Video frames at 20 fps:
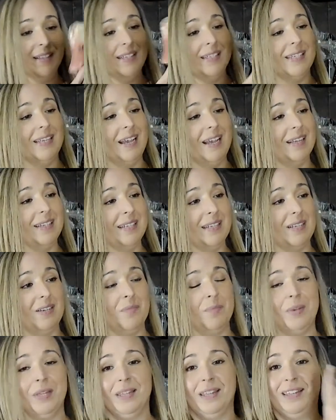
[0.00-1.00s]
this guy's gonna
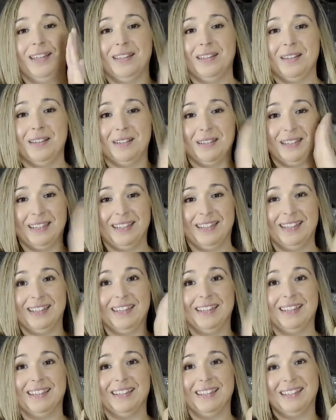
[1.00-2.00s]
be the
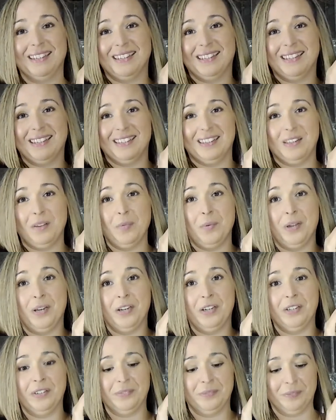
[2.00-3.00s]
winner